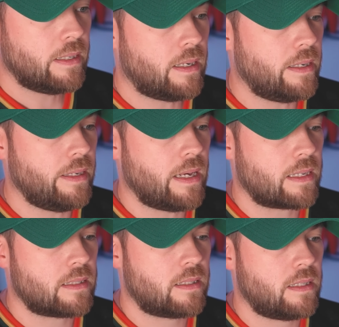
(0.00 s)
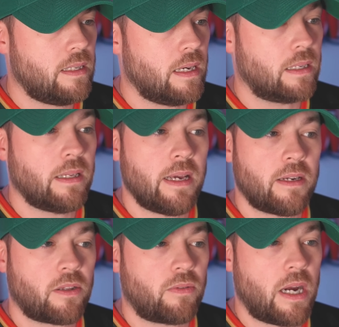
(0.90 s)
Next, the
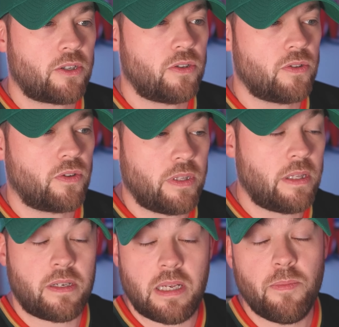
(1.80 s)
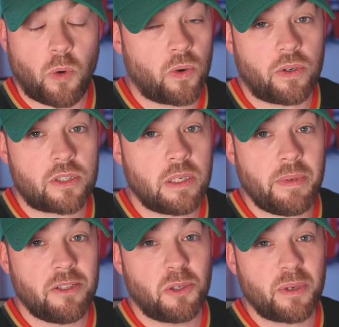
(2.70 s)
Atlanta Thrashers. So the team order is going to
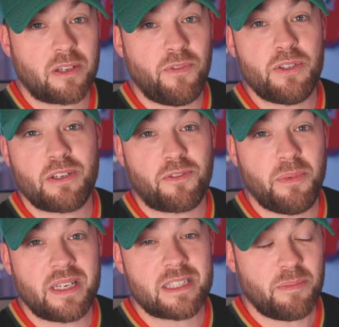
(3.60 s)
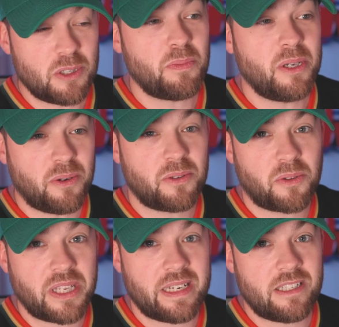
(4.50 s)
be a little bit confusing for me because I'm used to be going
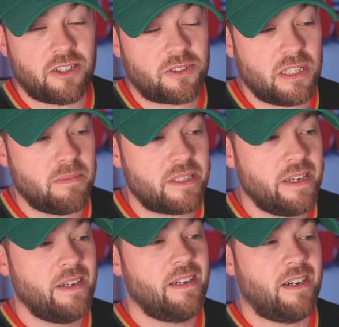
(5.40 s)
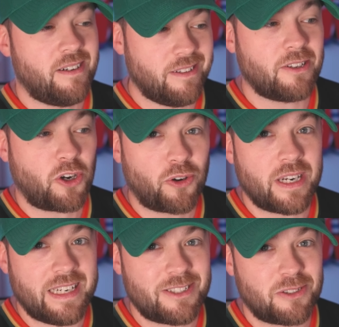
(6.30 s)
through the NHL teams,
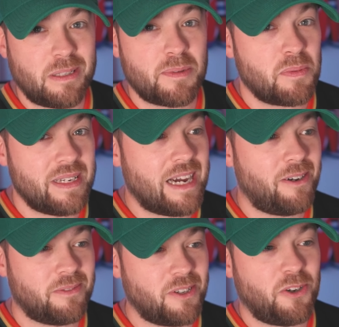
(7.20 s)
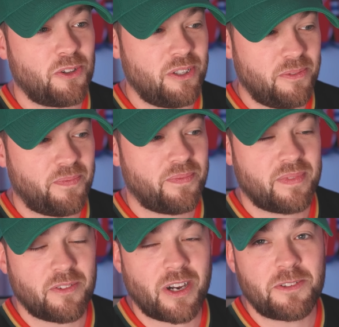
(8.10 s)
current NHL teams, but now all the
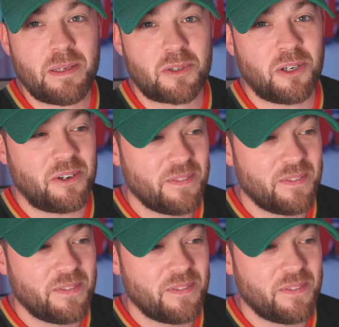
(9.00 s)
file names